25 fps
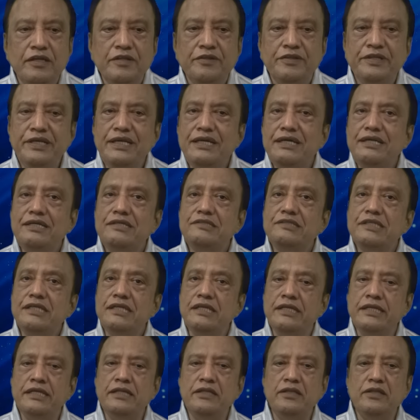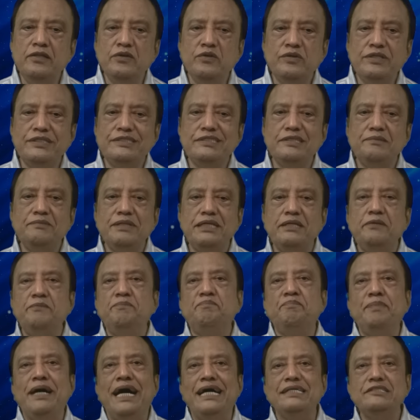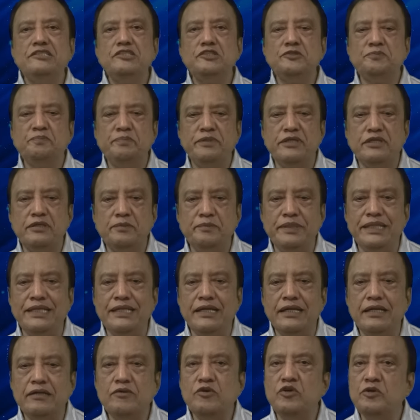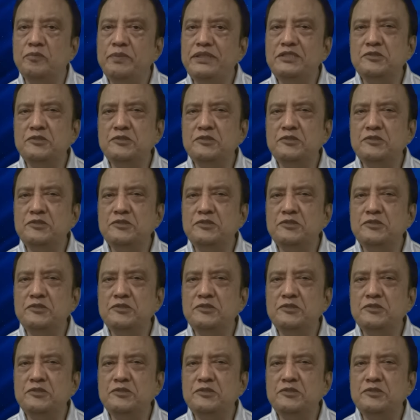Theories in Hinduism and Panspermia could be